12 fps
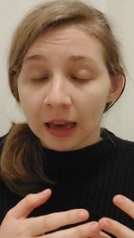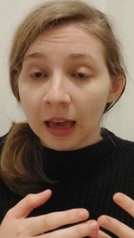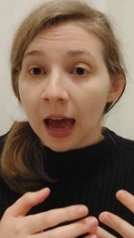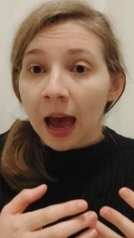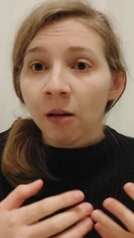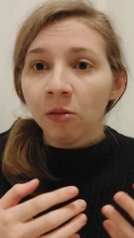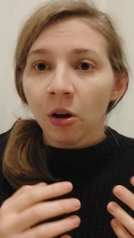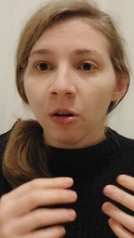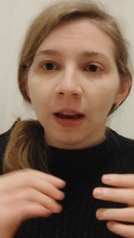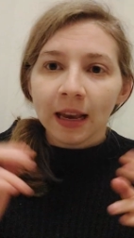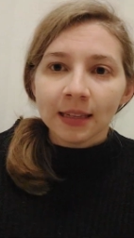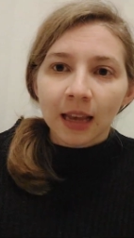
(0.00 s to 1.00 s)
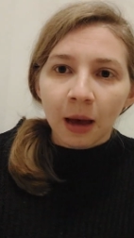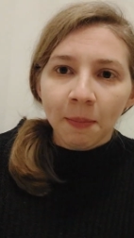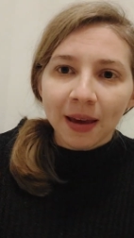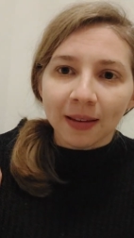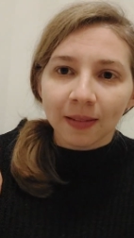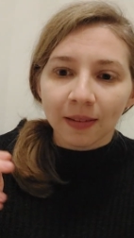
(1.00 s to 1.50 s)
How long is a
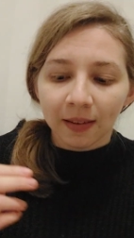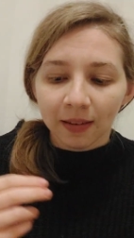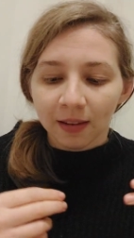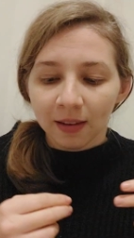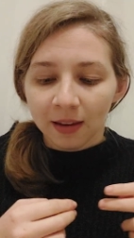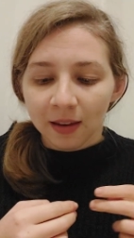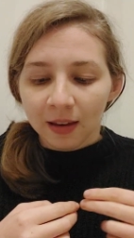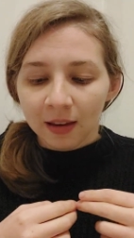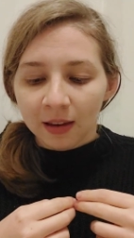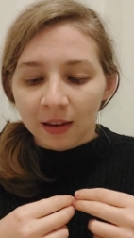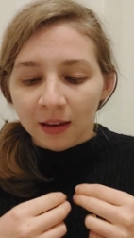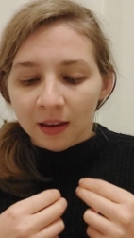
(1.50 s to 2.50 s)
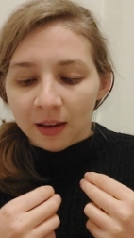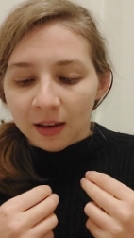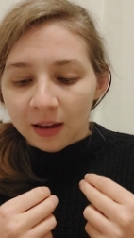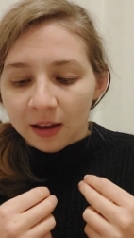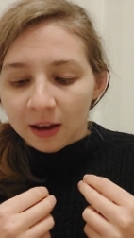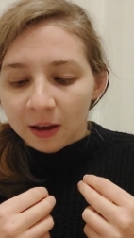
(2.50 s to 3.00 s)
bit?
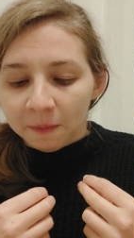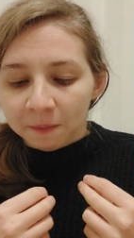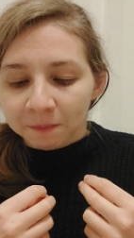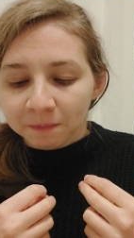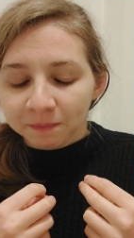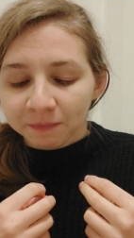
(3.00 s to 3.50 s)
You